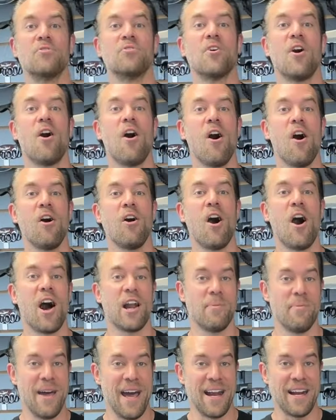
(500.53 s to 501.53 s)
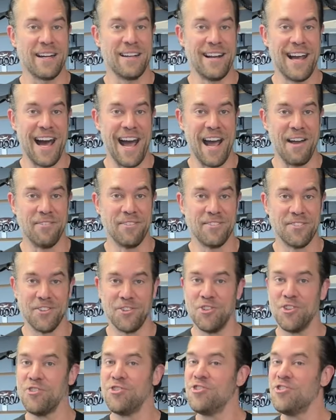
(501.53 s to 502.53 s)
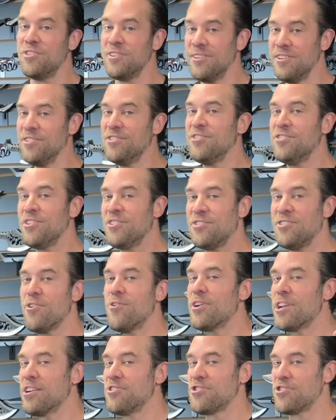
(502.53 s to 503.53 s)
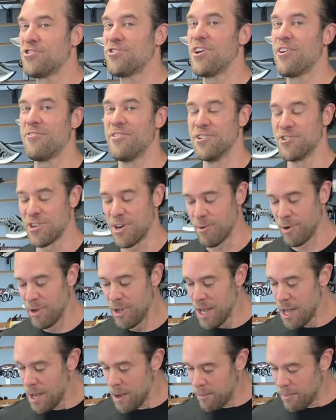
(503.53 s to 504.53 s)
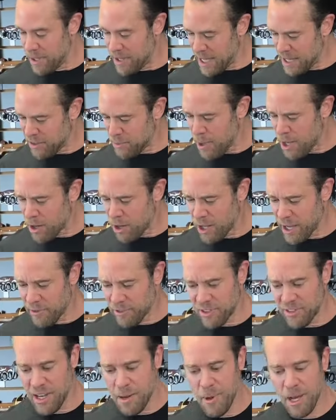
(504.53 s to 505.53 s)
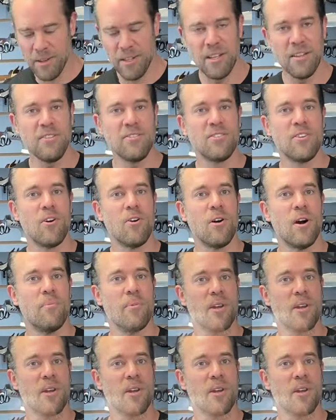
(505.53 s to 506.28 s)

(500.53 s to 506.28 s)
to all automatic knives. So just don't get yourself in trouble. But that's about all I have to say about this. So I'm going